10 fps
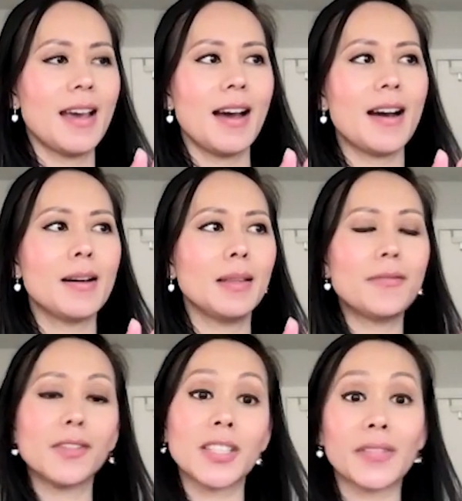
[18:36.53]

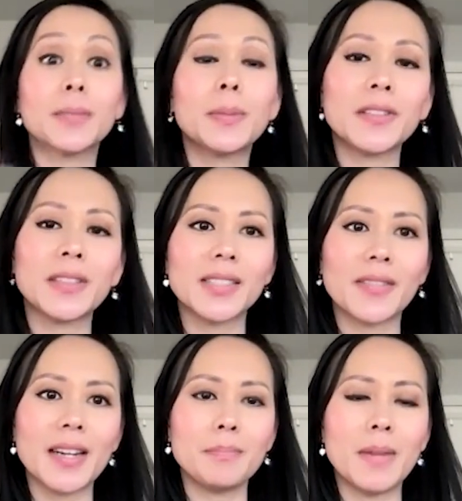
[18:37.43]
levels of experience,
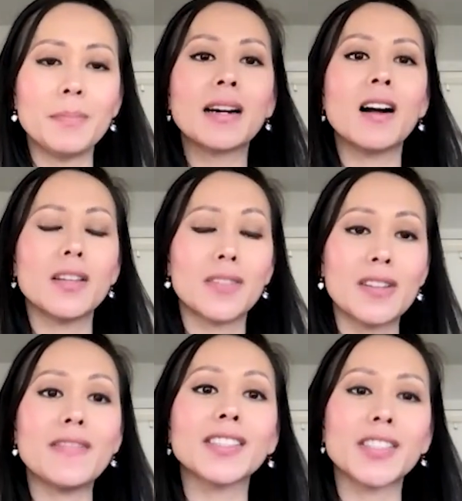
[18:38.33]
right, among all of our
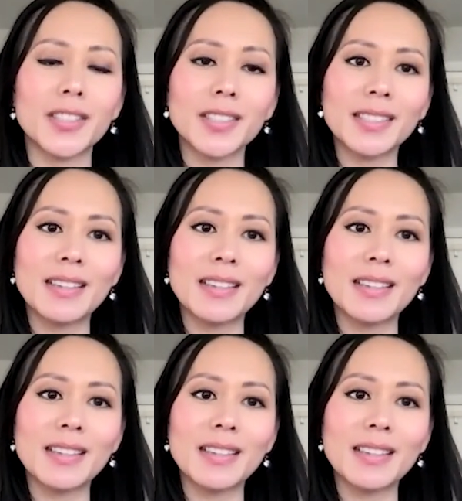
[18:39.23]
investors.